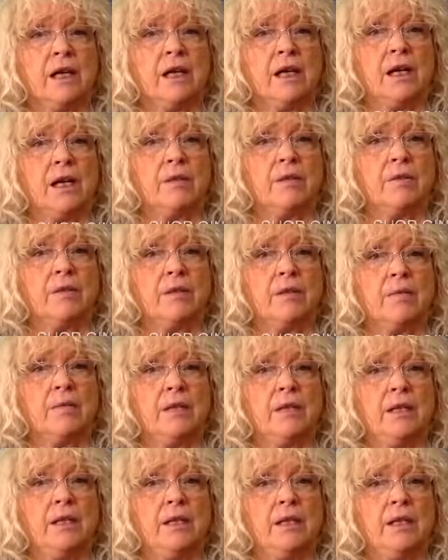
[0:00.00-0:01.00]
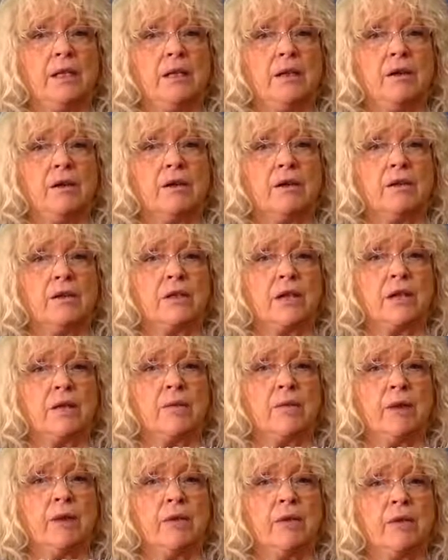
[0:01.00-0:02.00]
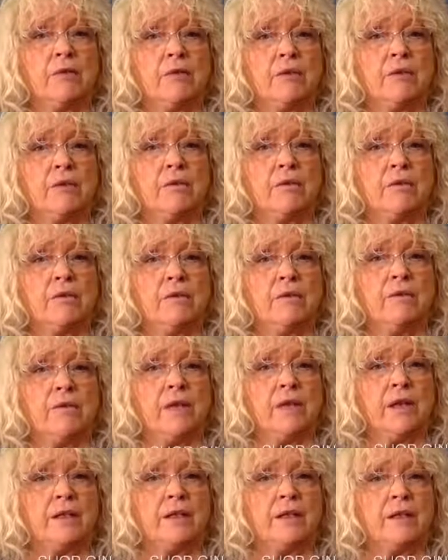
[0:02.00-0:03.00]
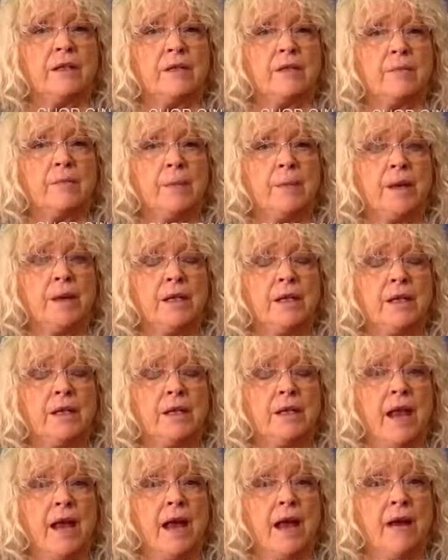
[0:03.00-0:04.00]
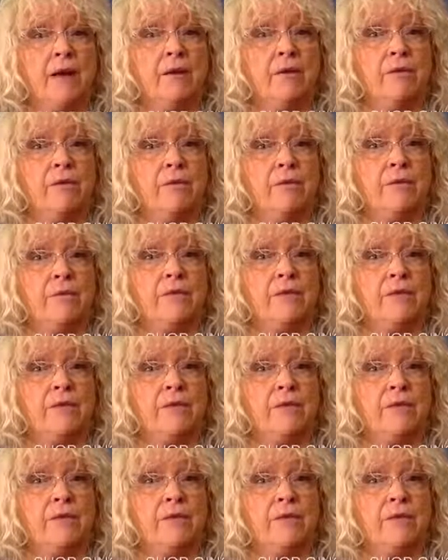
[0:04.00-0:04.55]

I was completely lost and went through different phases, but now